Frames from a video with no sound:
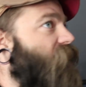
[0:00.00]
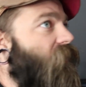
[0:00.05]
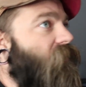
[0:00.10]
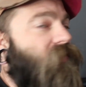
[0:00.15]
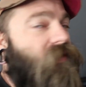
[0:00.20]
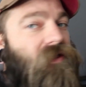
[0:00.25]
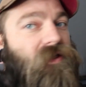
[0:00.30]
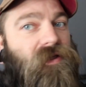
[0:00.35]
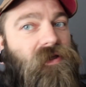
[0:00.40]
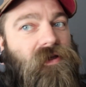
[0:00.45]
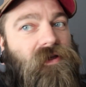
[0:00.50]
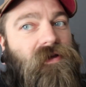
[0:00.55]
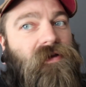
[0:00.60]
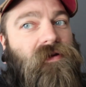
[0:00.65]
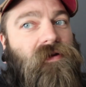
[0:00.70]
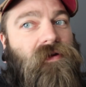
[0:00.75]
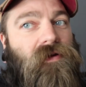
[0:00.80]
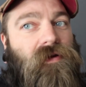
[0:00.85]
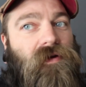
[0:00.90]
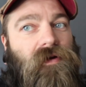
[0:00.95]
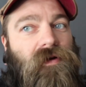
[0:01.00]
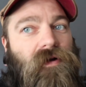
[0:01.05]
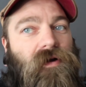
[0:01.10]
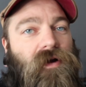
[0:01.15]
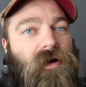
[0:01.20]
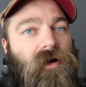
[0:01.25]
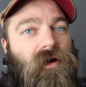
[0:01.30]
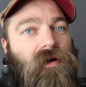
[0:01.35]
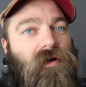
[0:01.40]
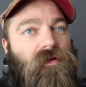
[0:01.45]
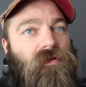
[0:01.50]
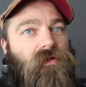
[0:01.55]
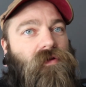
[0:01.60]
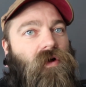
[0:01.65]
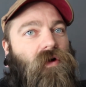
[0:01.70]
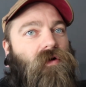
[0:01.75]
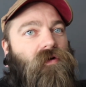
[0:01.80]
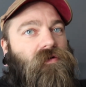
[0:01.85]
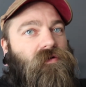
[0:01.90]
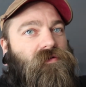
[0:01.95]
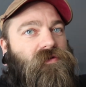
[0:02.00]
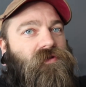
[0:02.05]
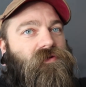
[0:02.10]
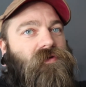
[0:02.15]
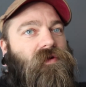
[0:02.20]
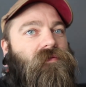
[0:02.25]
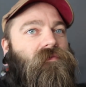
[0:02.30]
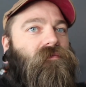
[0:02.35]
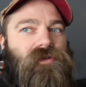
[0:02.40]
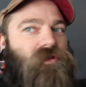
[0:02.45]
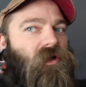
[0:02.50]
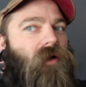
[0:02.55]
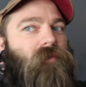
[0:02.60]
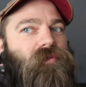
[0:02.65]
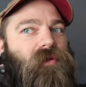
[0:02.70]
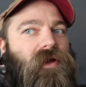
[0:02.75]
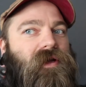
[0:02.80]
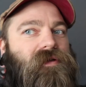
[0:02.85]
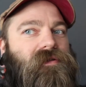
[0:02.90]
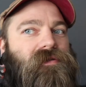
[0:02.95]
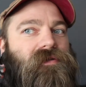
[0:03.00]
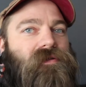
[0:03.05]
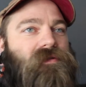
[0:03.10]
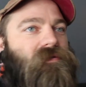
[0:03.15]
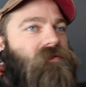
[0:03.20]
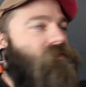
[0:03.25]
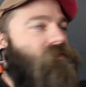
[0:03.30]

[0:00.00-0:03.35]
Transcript: LED uh, long strip shop lights